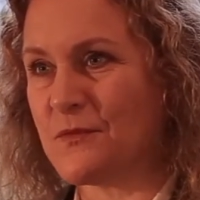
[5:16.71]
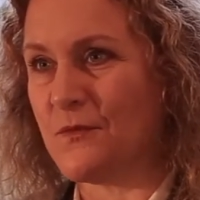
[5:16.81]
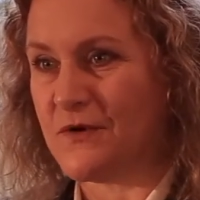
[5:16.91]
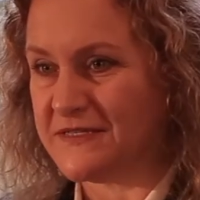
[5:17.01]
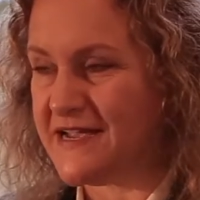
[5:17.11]

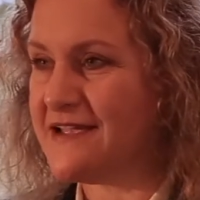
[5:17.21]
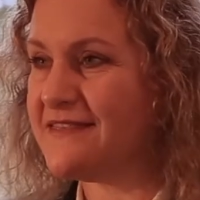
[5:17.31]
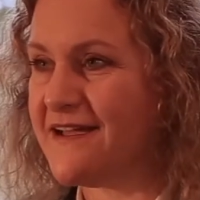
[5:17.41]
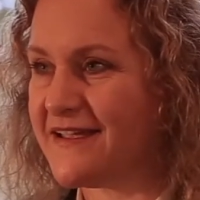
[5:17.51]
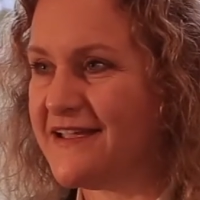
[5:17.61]
will take
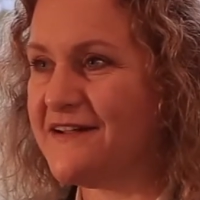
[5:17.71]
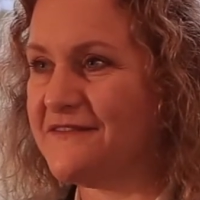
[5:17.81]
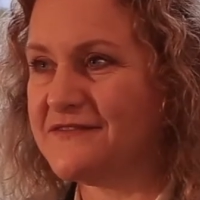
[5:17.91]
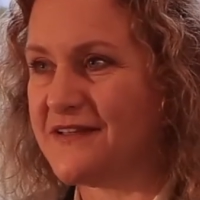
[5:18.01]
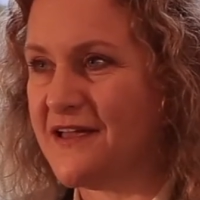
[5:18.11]
that
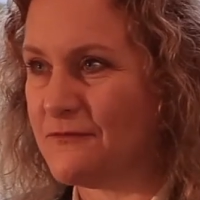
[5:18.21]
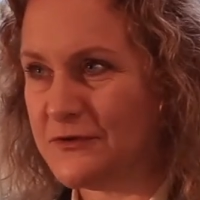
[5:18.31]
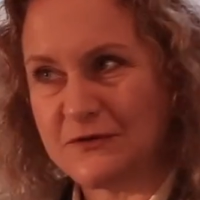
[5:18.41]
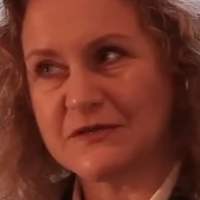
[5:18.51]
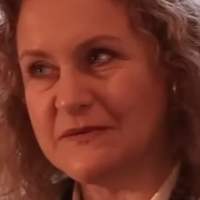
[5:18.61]
gift and will
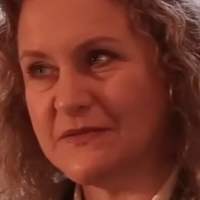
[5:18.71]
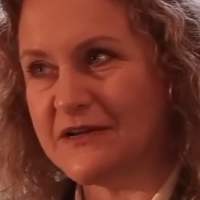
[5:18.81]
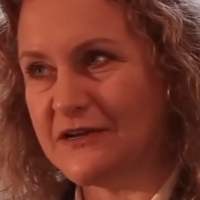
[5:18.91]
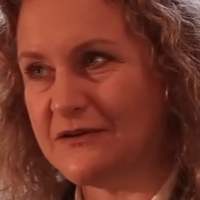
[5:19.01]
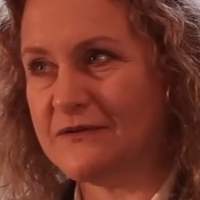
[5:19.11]
do
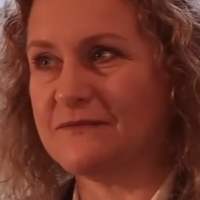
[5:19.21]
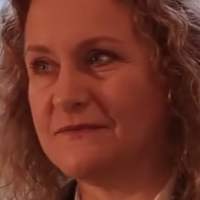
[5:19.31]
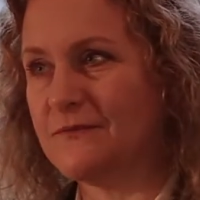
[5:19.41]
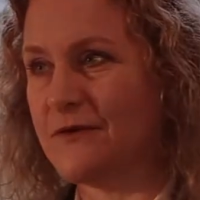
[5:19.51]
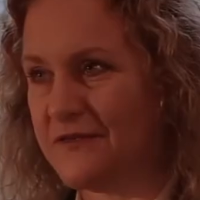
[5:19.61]
something good
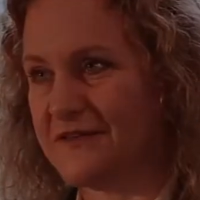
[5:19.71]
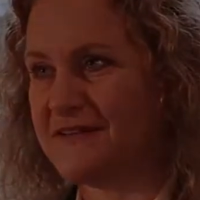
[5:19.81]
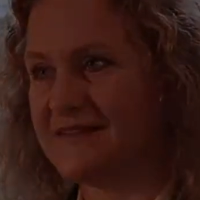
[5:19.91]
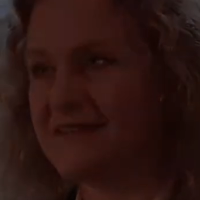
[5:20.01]
with it.